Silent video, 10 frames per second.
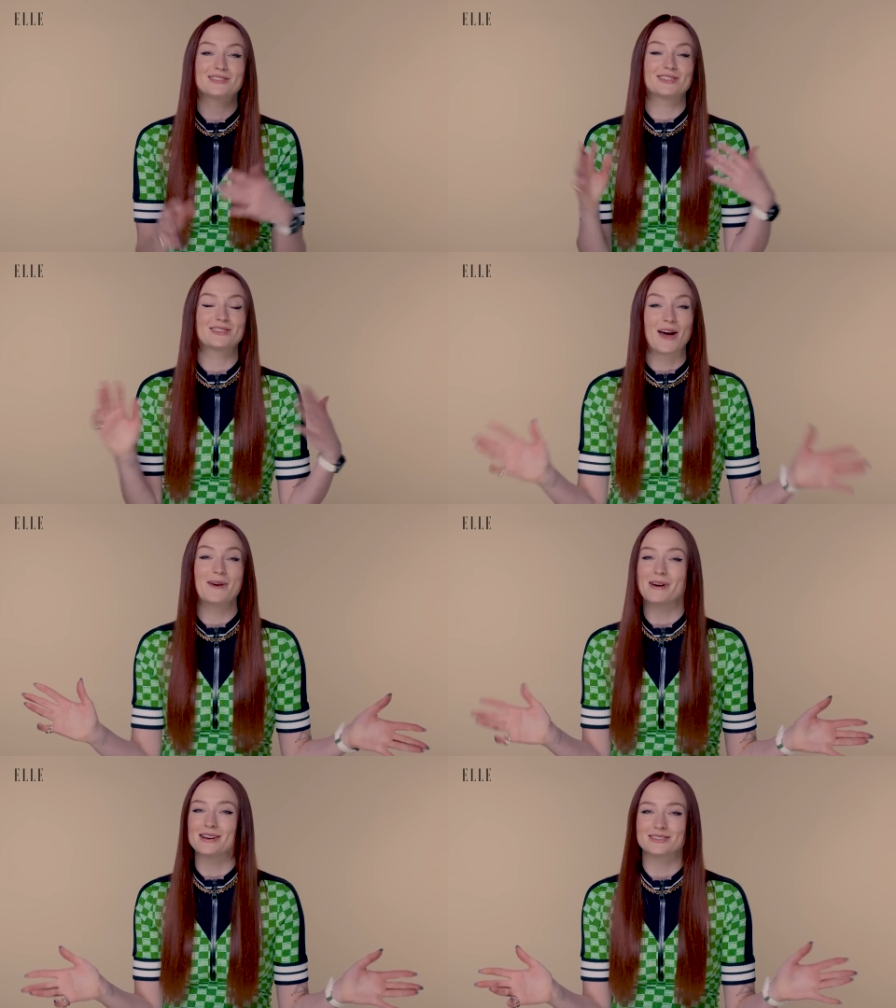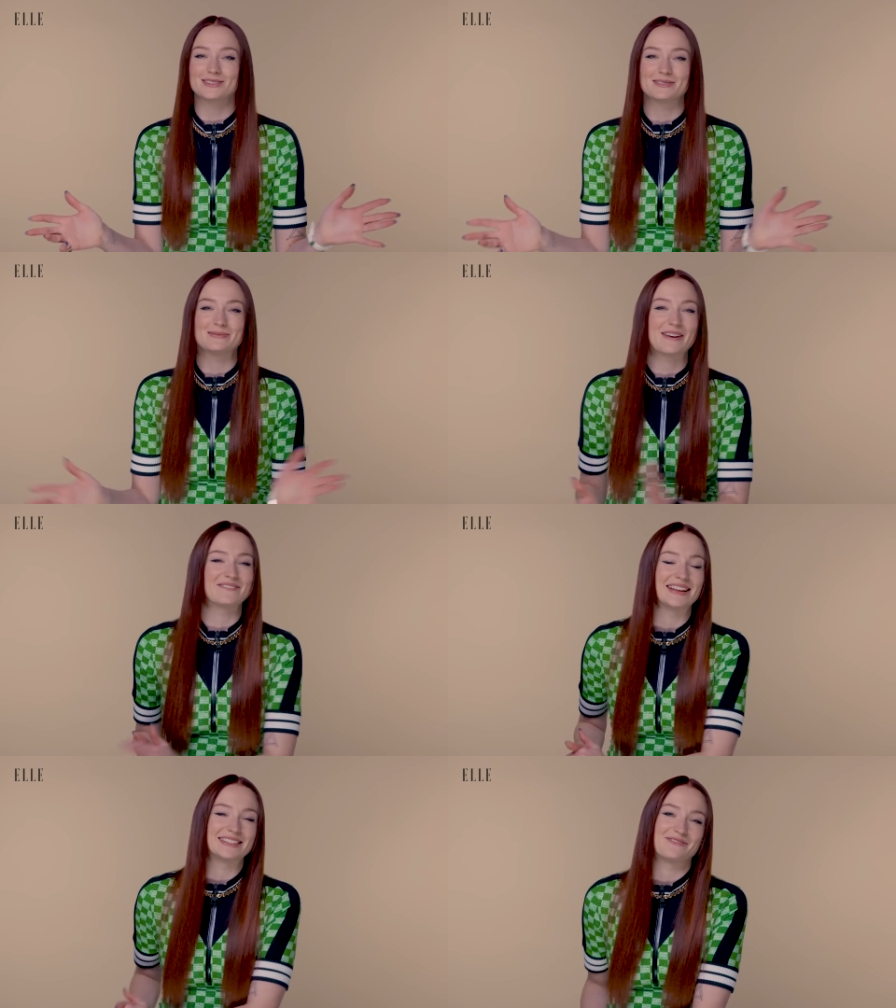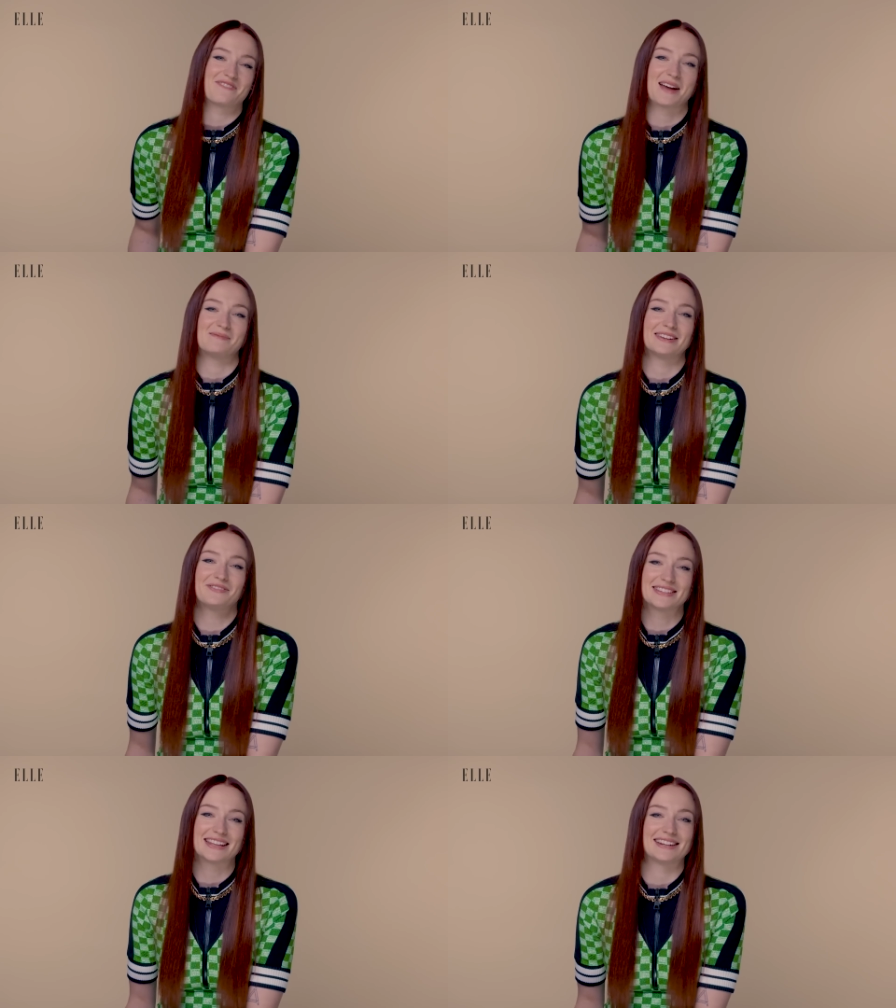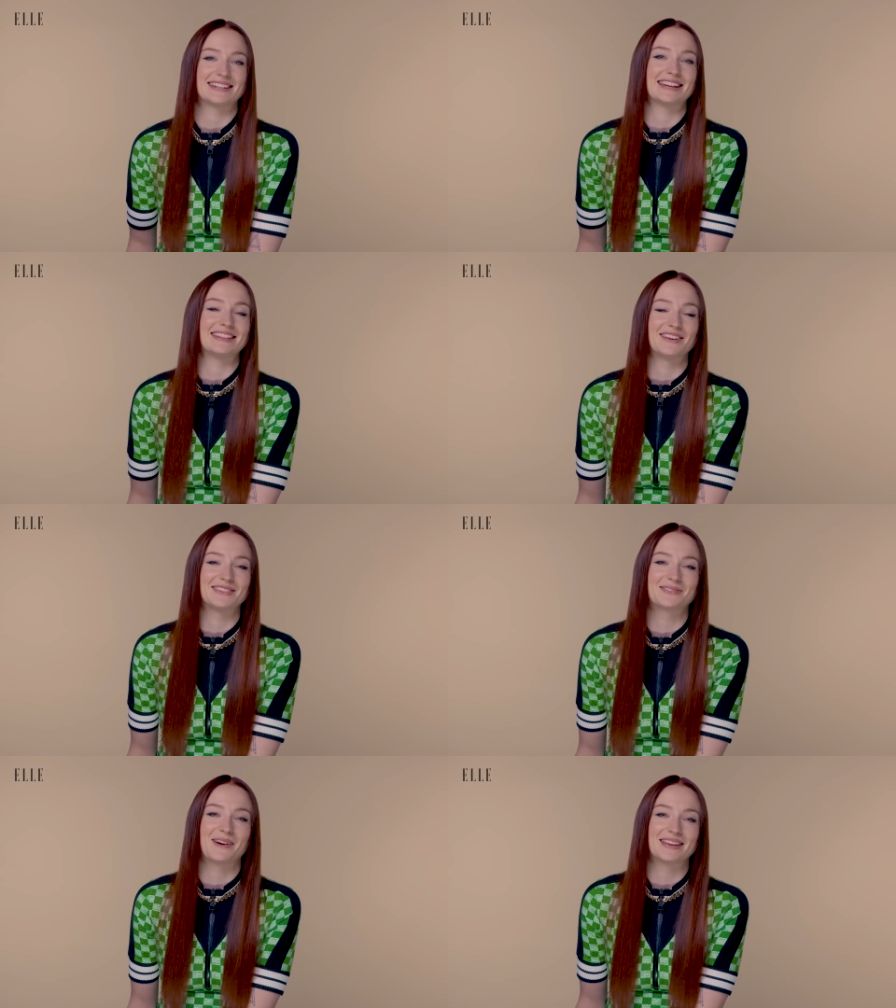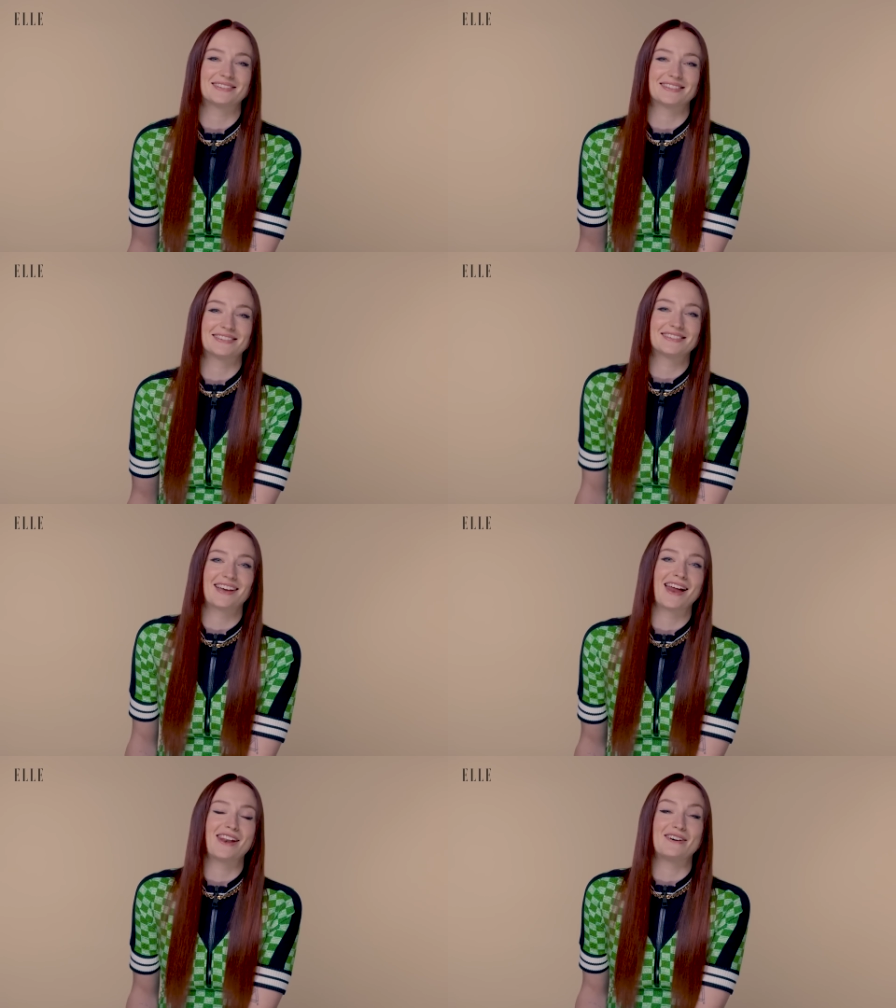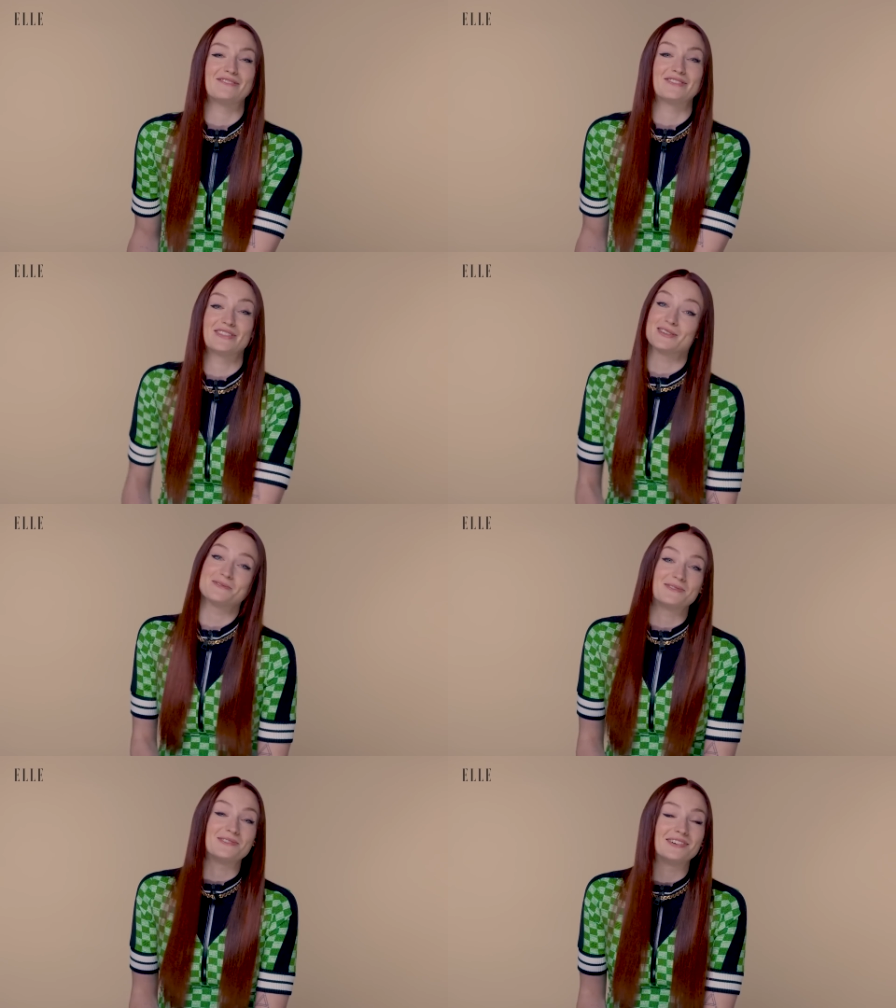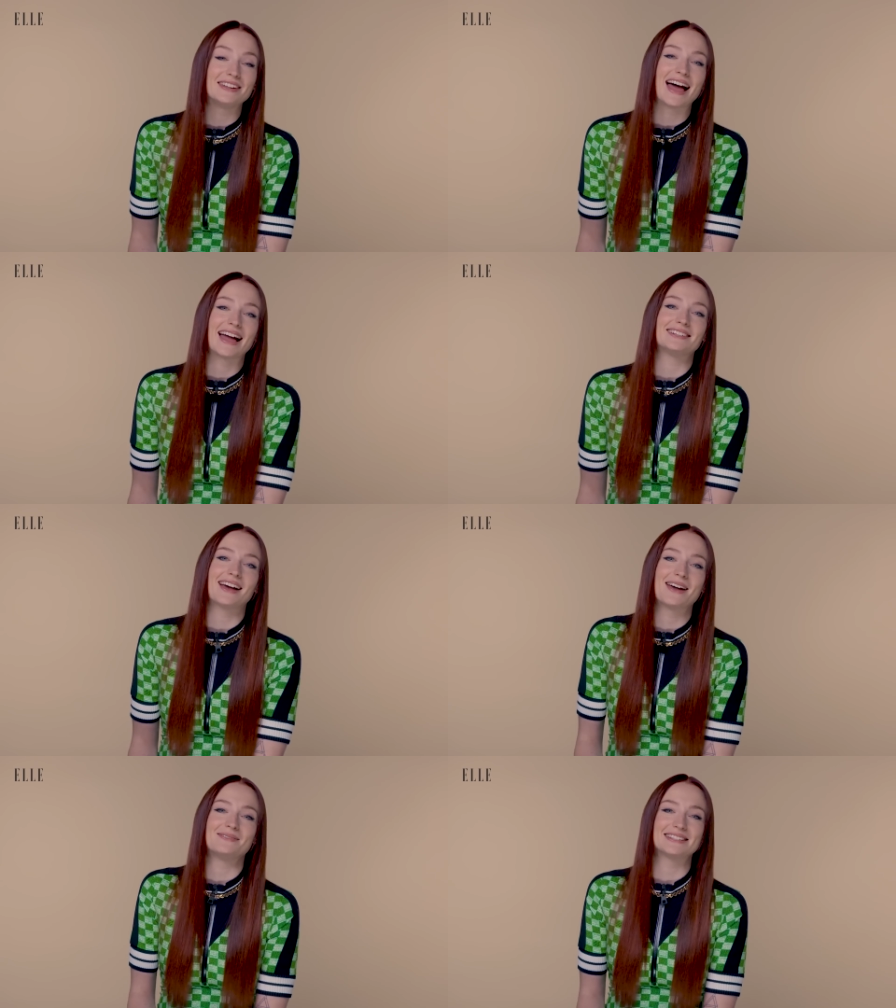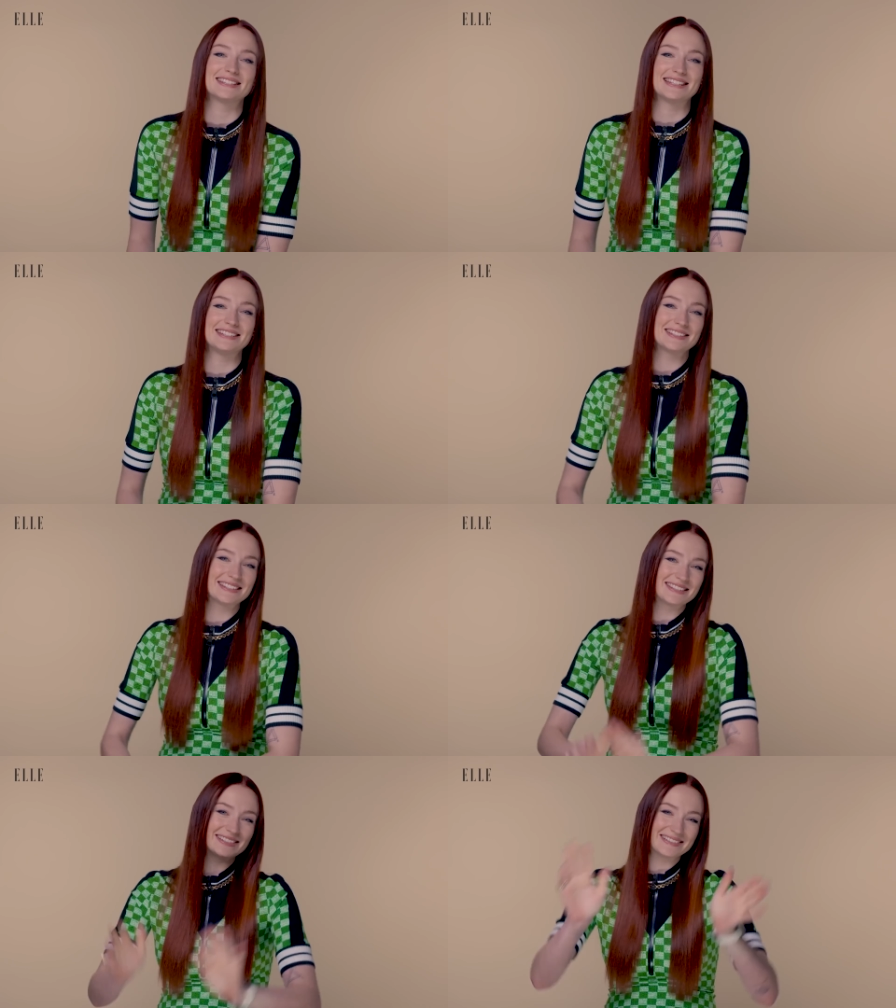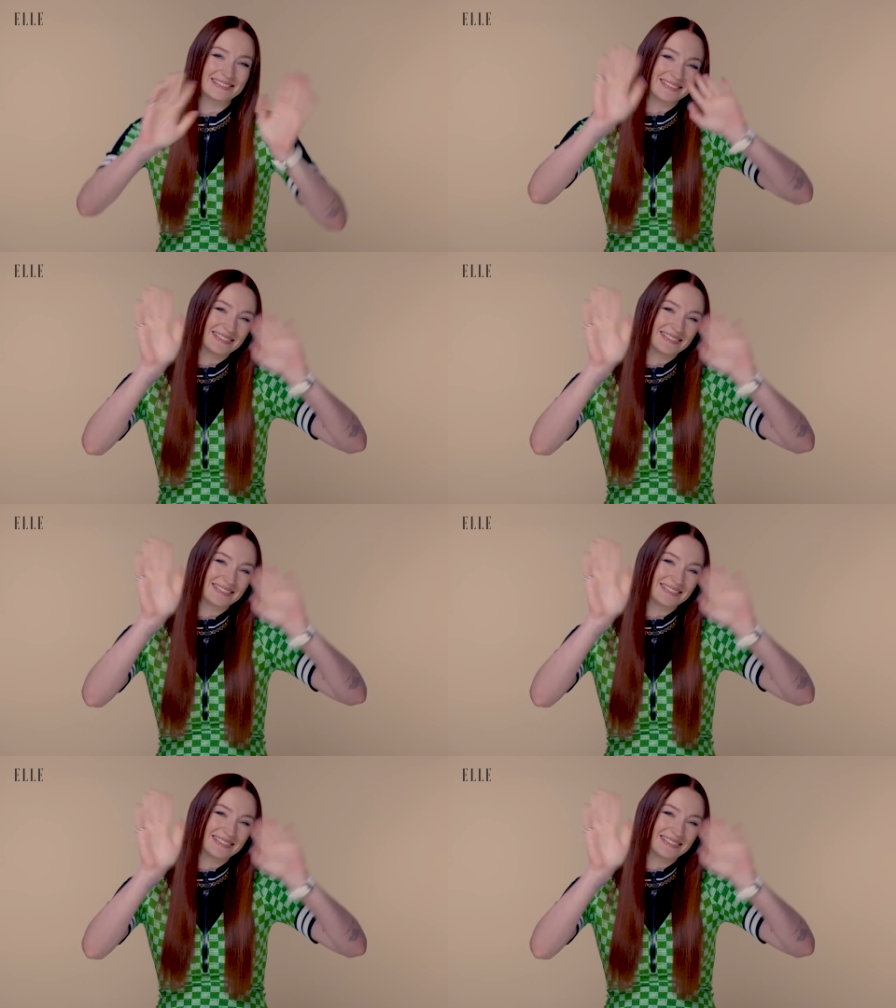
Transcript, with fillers: so much to all my friends and family for sending in those questions. I love you all, and I will see you soon.